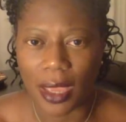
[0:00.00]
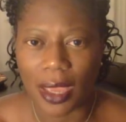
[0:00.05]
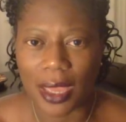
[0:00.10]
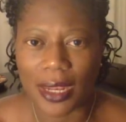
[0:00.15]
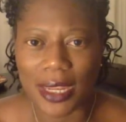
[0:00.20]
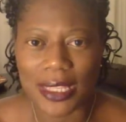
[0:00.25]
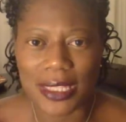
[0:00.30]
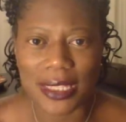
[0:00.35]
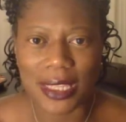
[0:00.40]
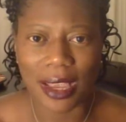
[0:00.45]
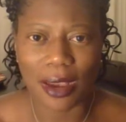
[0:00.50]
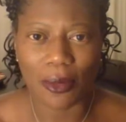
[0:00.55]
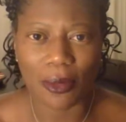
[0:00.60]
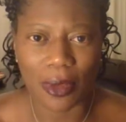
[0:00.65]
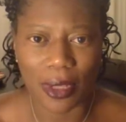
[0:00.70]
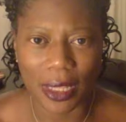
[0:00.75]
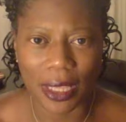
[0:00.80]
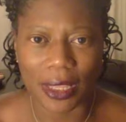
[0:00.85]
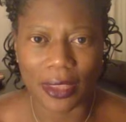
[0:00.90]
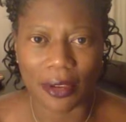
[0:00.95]
and it's not
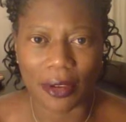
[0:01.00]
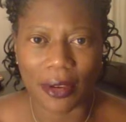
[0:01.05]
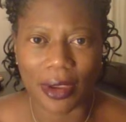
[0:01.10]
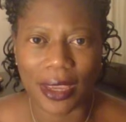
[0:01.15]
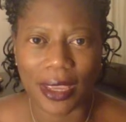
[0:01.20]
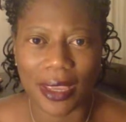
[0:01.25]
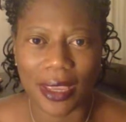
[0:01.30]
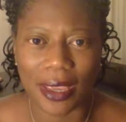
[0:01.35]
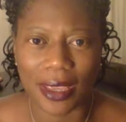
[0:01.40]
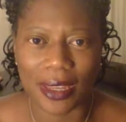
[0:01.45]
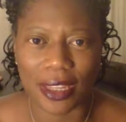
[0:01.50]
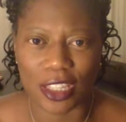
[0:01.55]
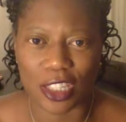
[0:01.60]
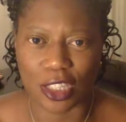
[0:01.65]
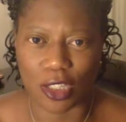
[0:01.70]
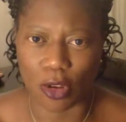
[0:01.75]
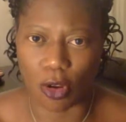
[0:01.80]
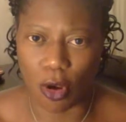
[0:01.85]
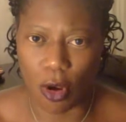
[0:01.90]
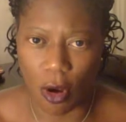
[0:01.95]
really in their head, it's
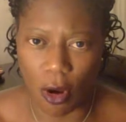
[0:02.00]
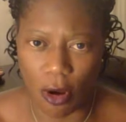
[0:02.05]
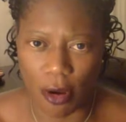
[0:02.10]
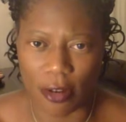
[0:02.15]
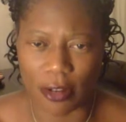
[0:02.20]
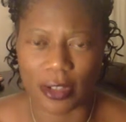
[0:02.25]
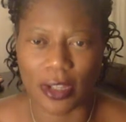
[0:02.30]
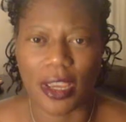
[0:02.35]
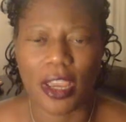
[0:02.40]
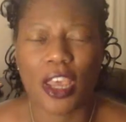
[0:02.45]
their heart.